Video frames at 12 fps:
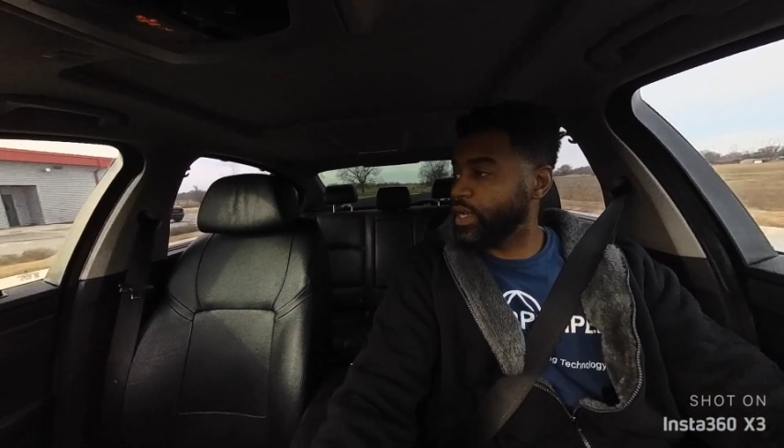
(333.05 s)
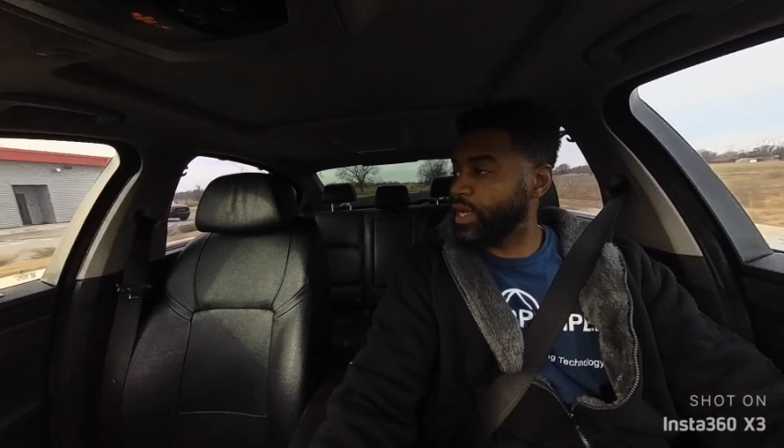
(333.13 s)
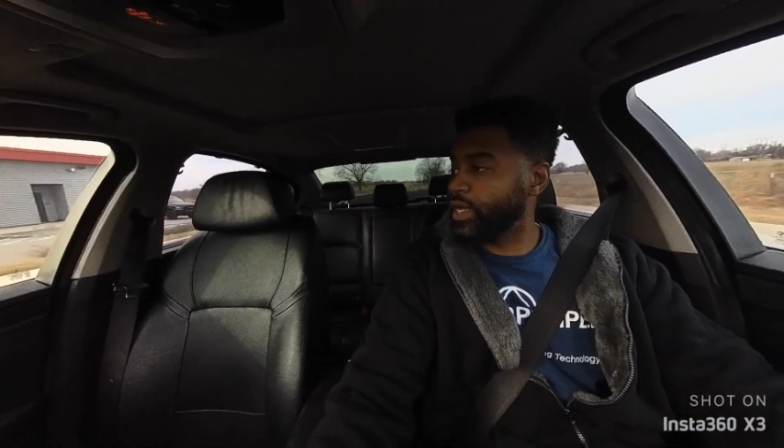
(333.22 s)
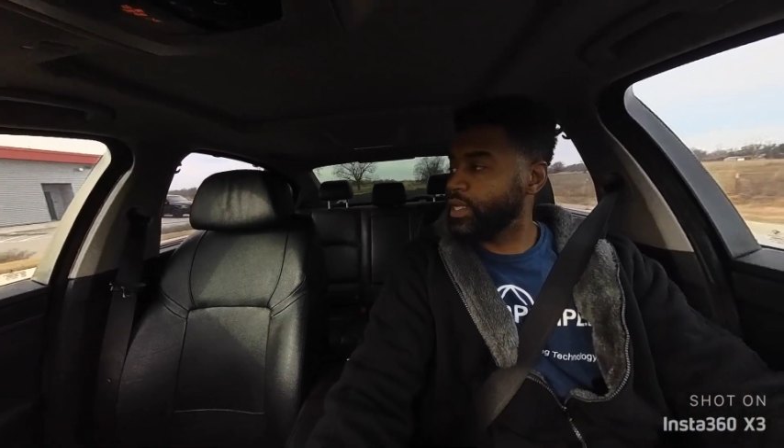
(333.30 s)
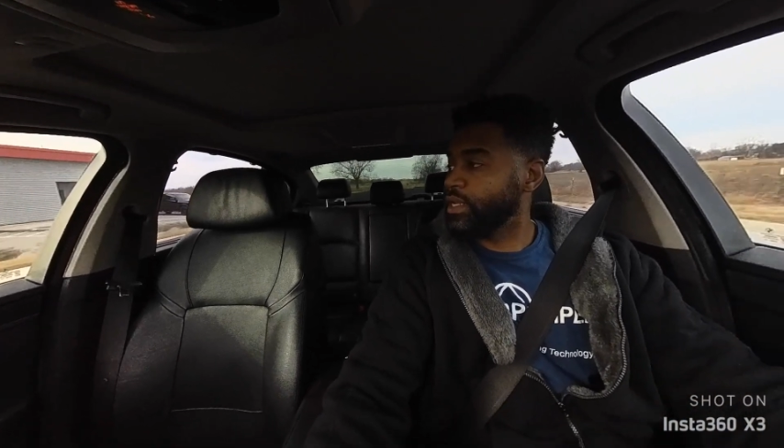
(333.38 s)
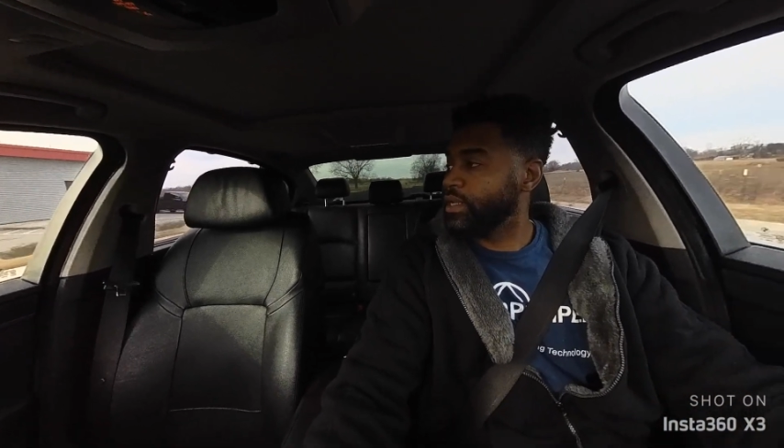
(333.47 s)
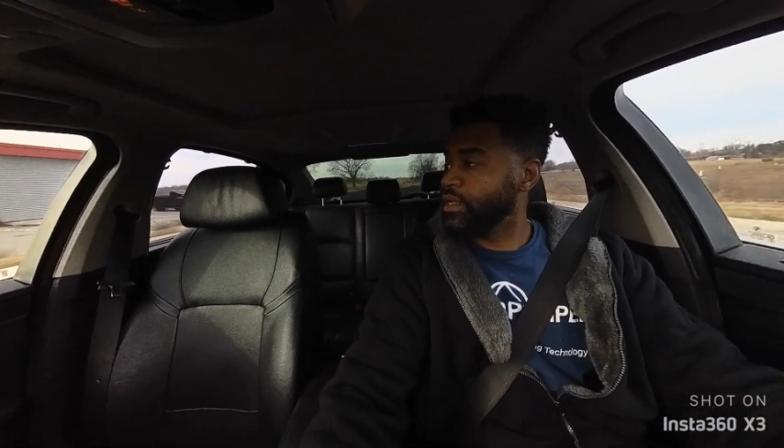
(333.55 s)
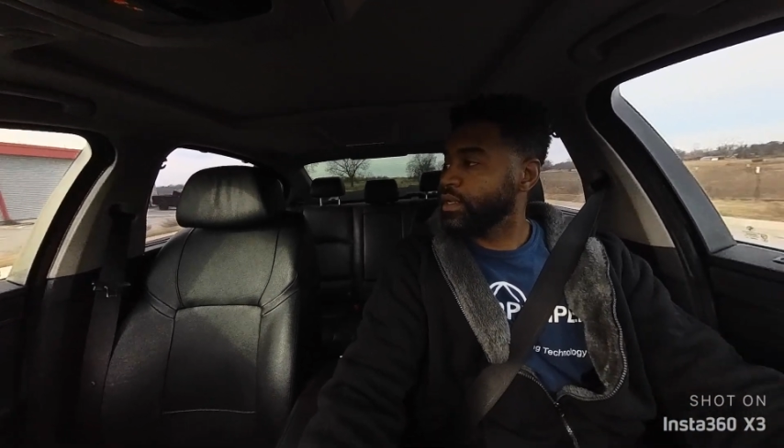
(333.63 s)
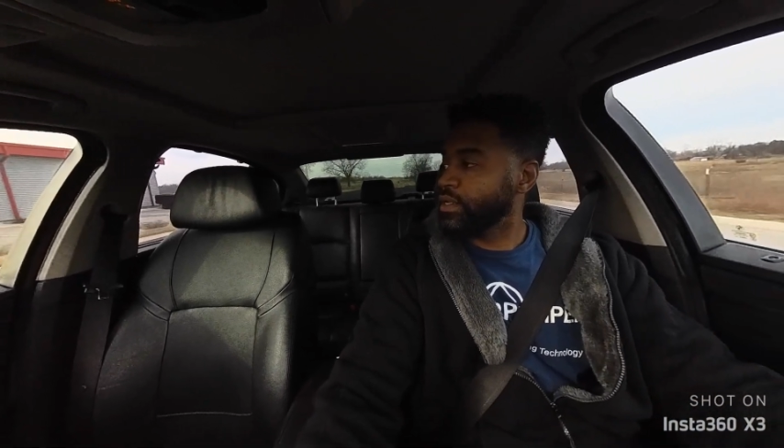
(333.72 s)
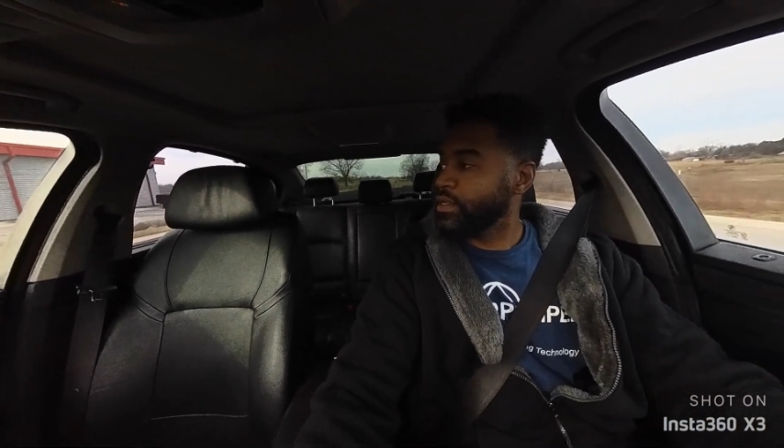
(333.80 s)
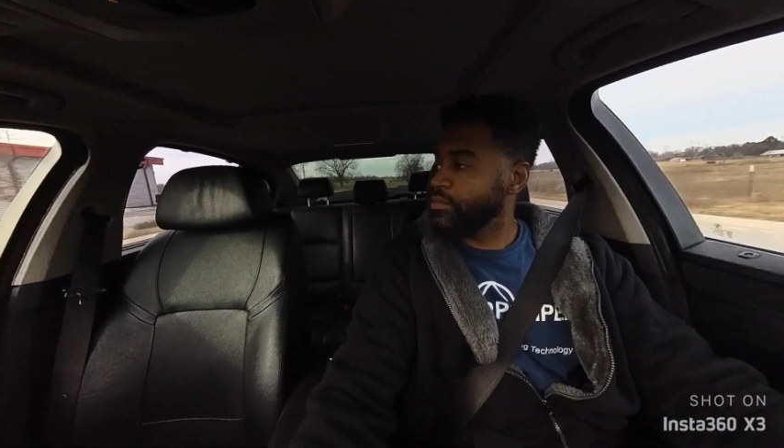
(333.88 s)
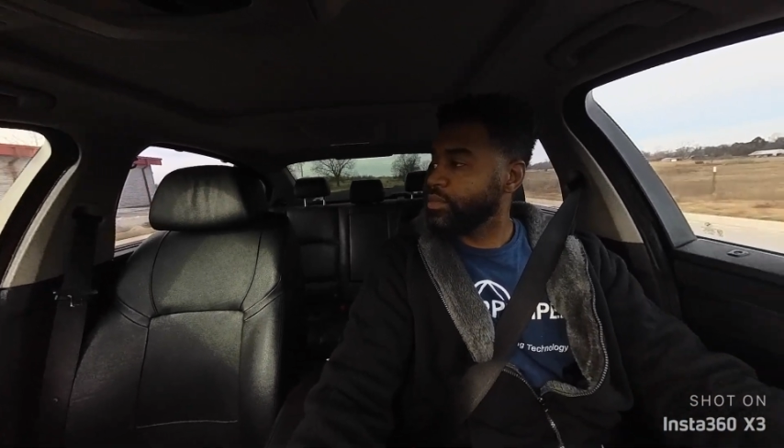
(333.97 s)
in the
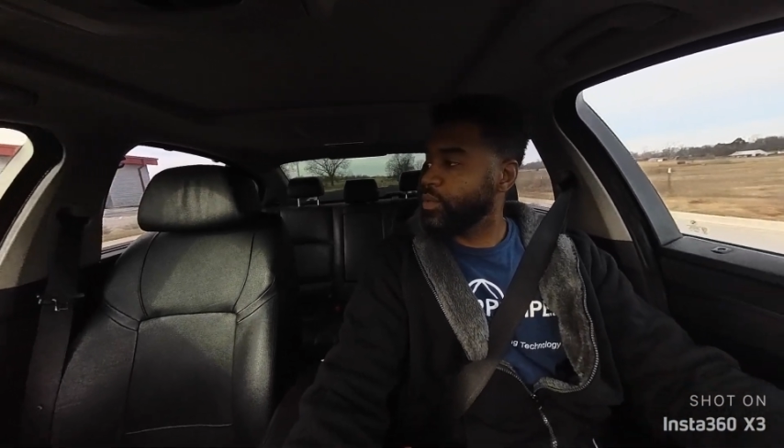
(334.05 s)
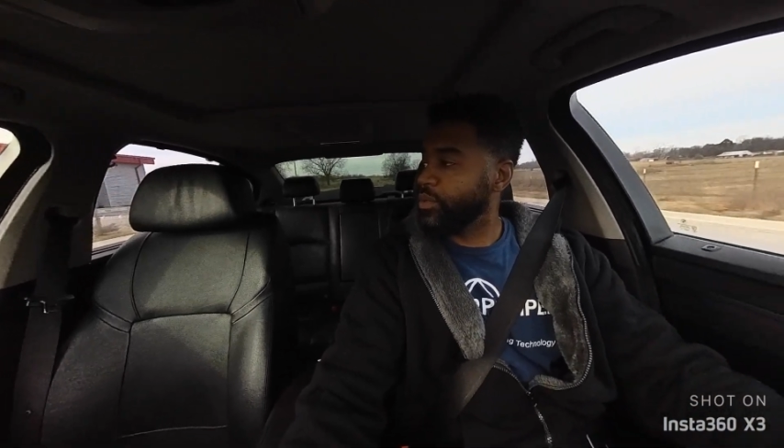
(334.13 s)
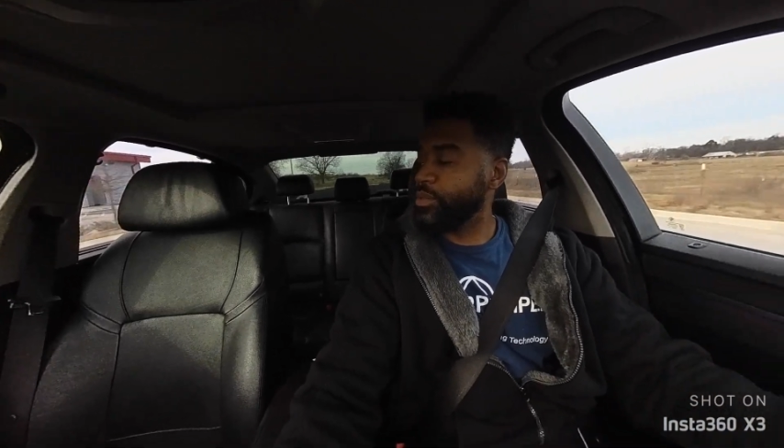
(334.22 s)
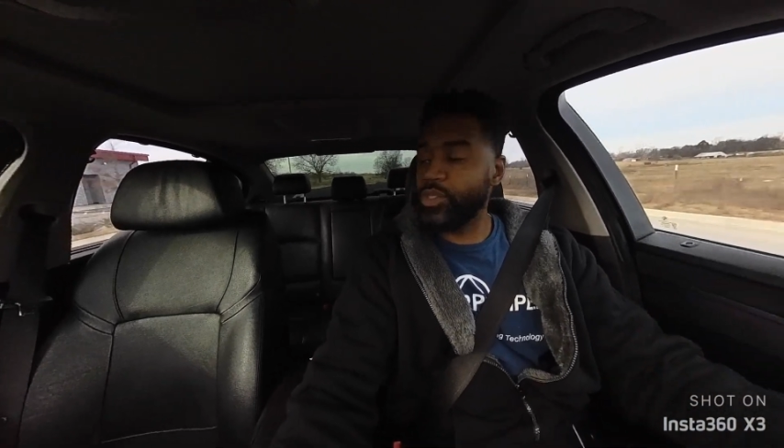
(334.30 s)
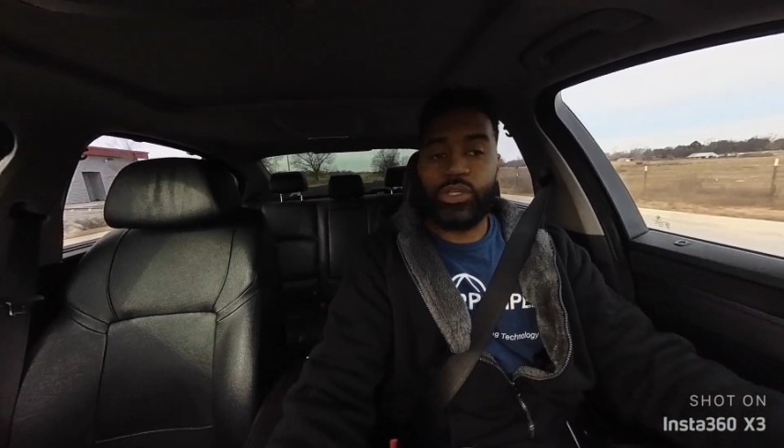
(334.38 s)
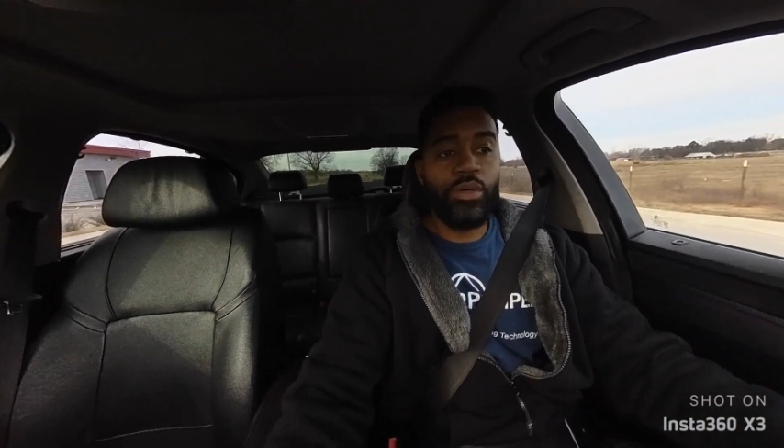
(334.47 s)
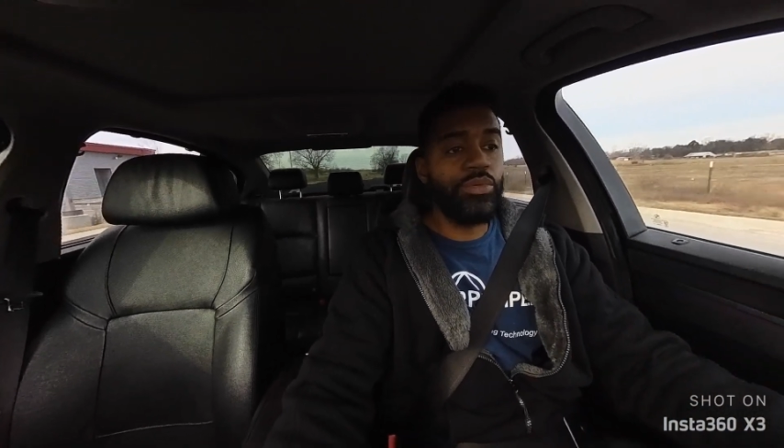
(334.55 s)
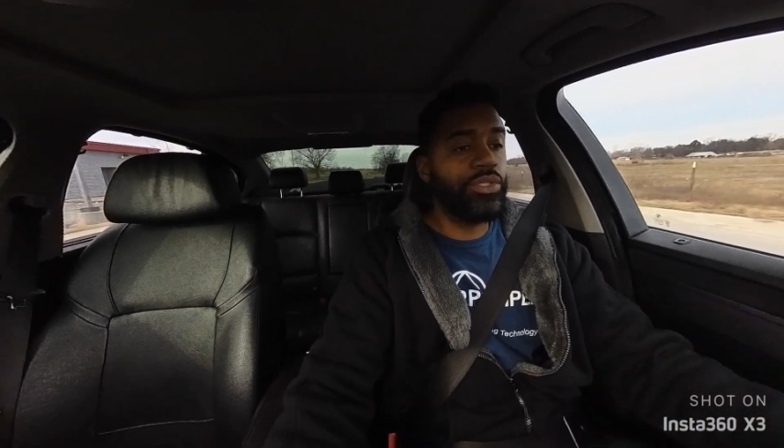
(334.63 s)
previous video or not,